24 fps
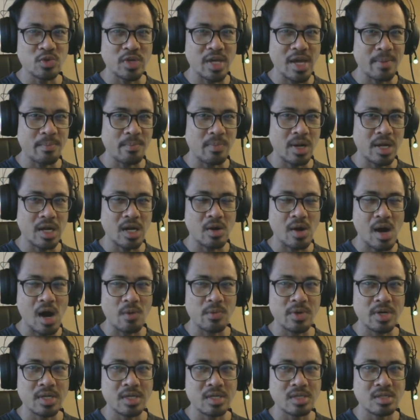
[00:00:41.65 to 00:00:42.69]
can play around
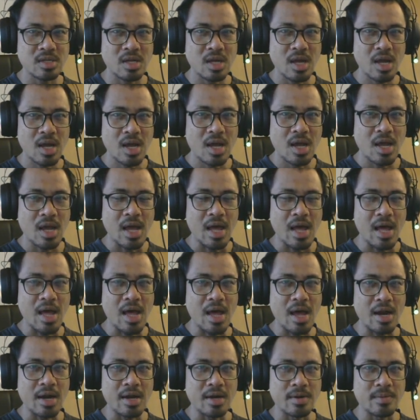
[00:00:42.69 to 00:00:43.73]
with this,
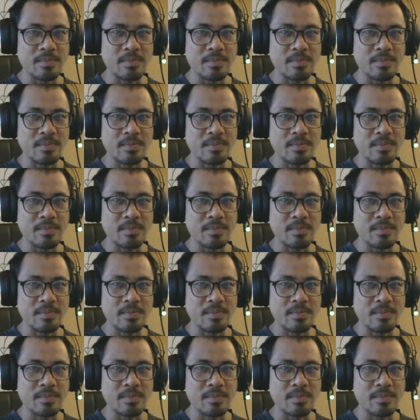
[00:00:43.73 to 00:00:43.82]
and